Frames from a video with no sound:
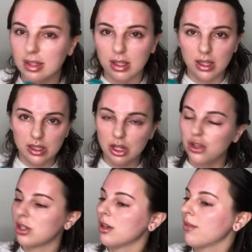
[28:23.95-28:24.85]
the
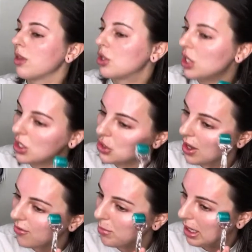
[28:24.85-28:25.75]
addition of the
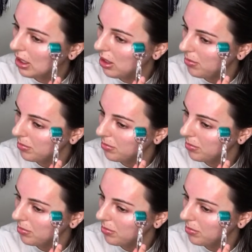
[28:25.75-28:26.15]
TGF beta.